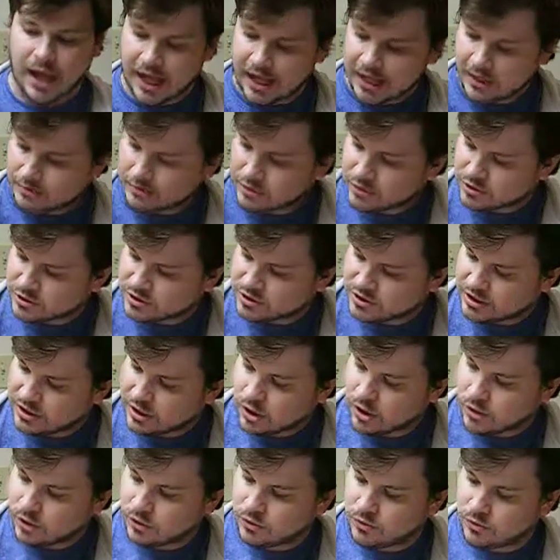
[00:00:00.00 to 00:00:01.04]
I
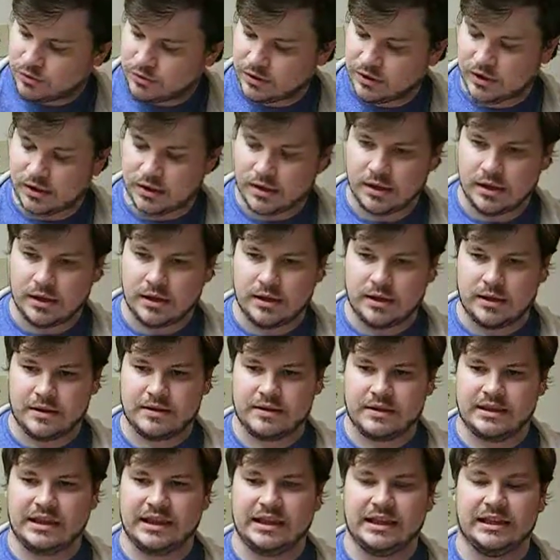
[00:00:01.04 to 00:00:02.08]
personally own
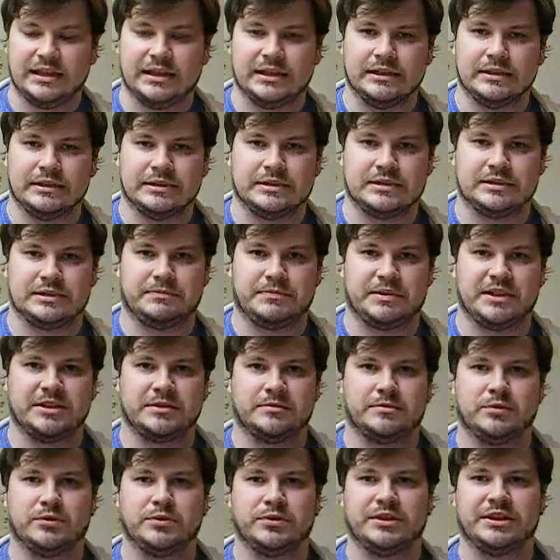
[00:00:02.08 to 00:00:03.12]
the
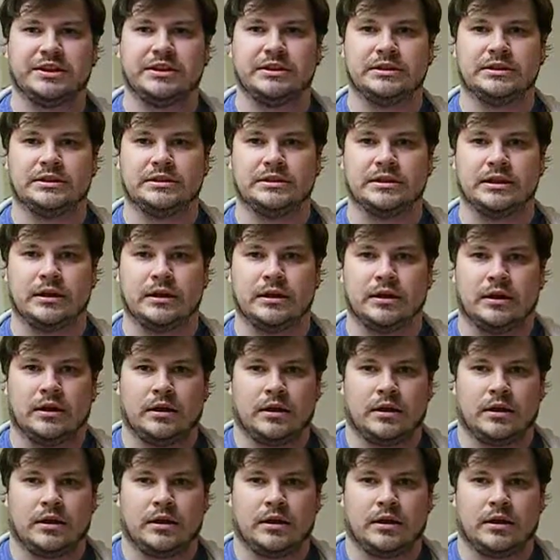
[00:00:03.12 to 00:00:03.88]
Space Marines.